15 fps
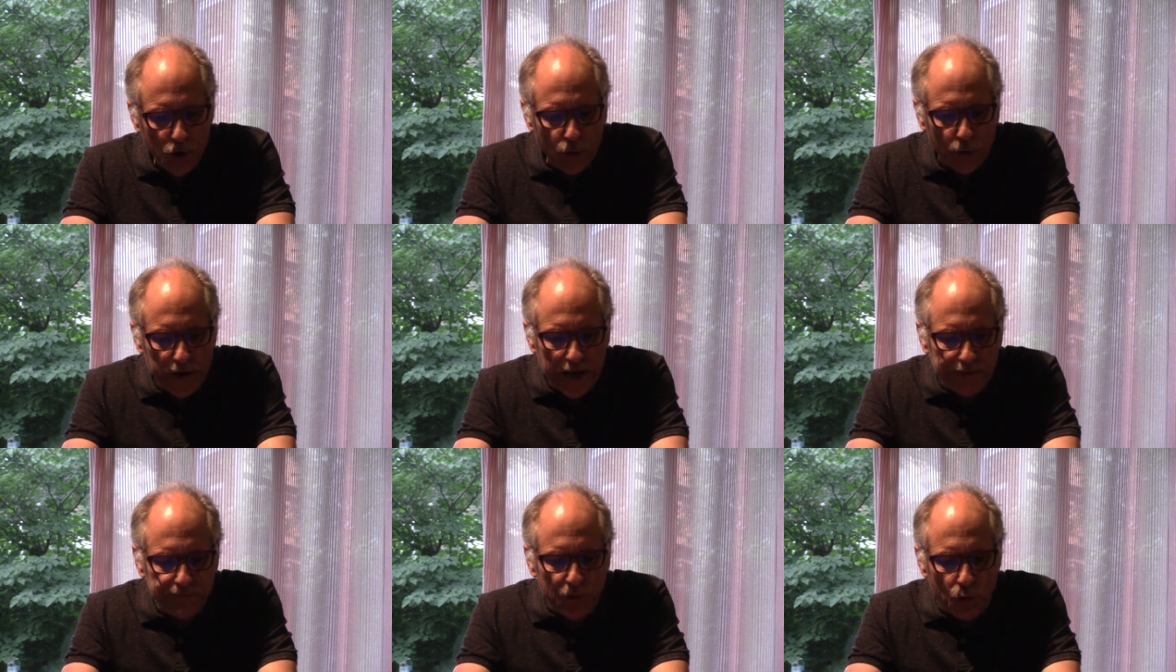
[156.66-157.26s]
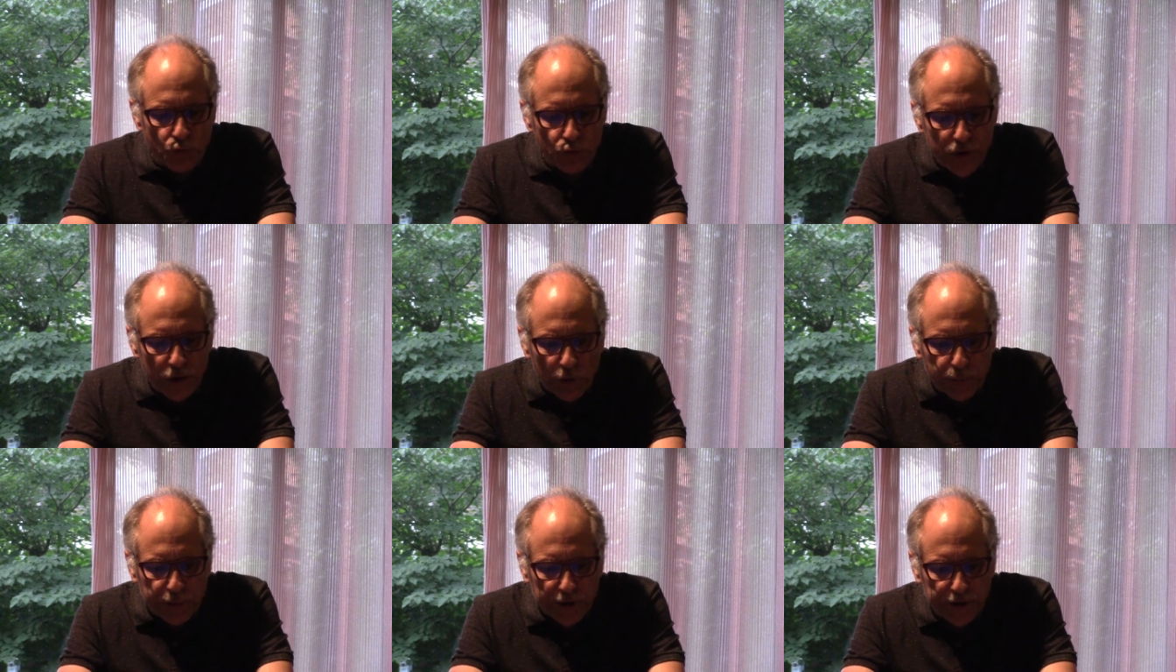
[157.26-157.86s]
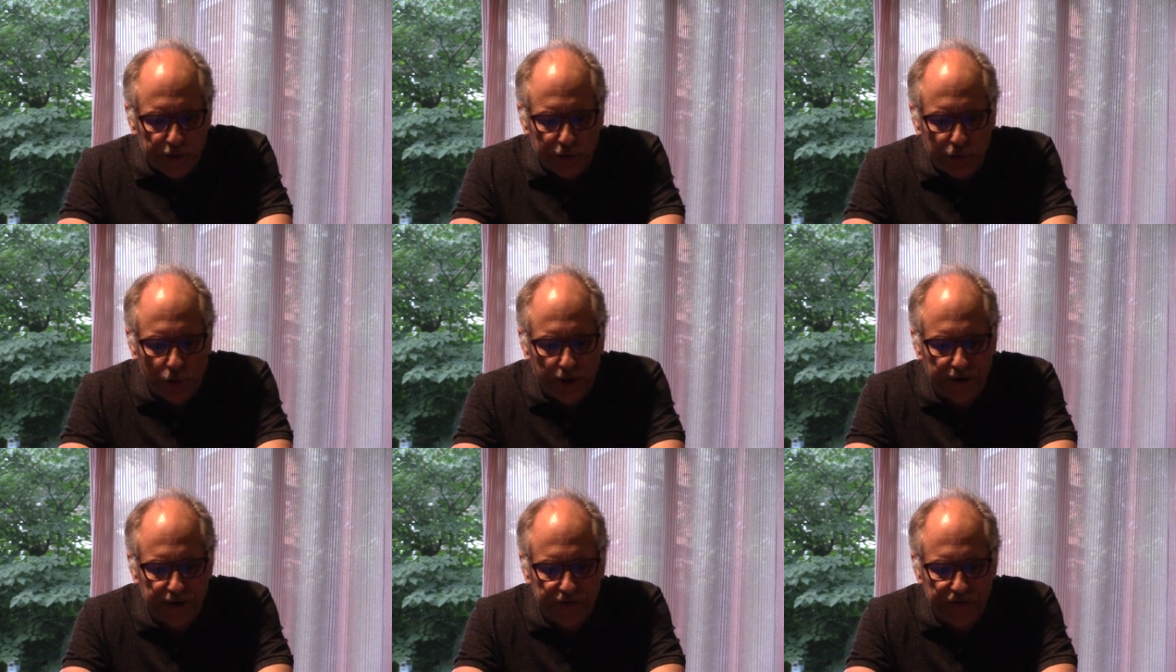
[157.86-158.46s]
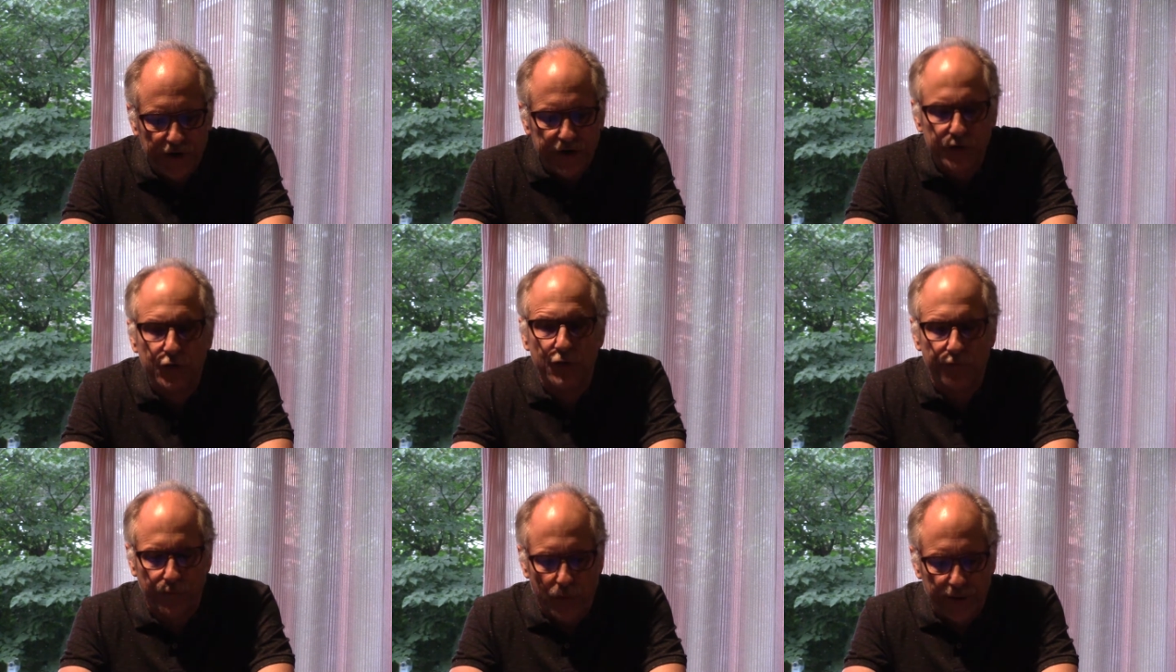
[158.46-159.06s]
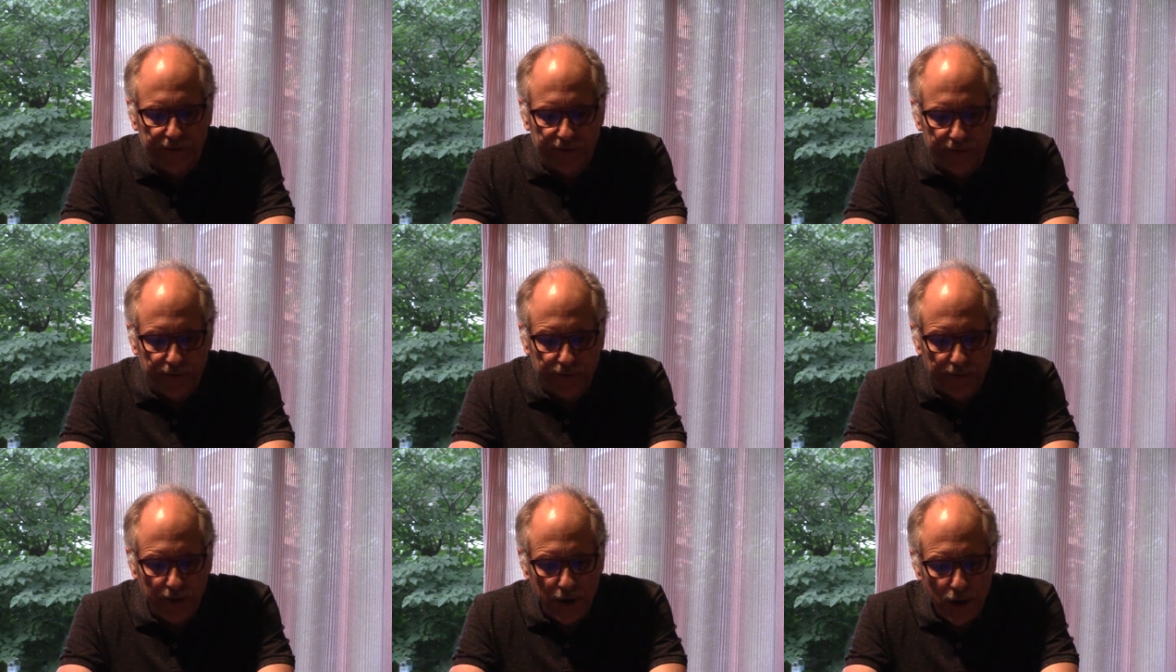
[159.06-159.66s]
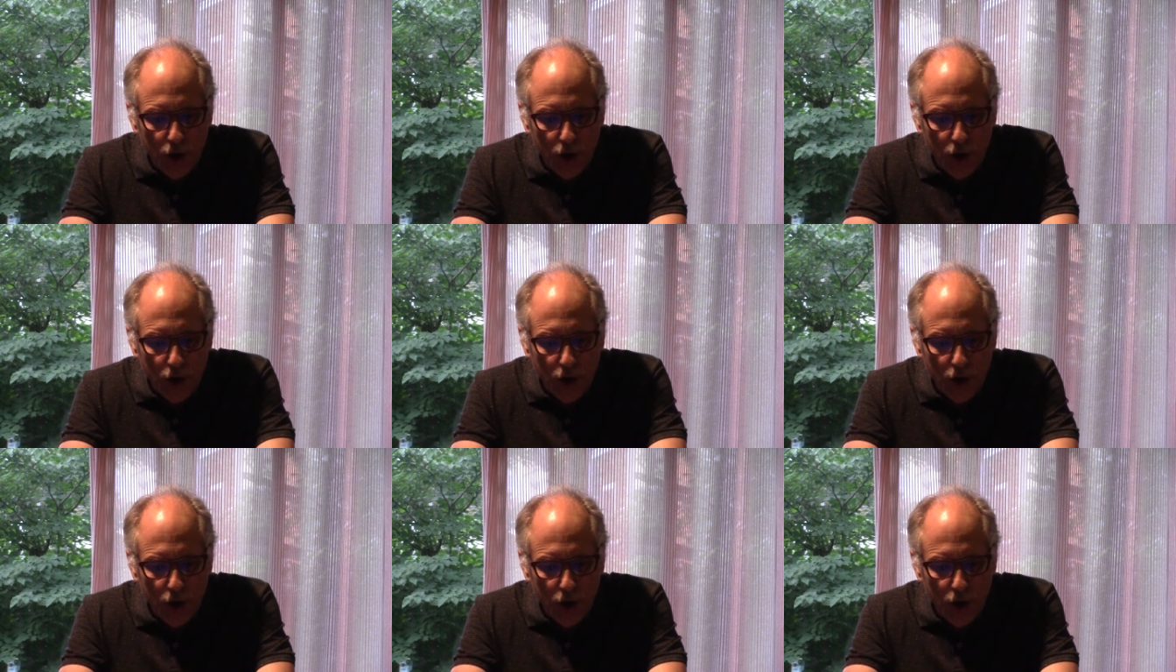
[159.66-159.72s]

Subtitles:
We have no real political organization or voices,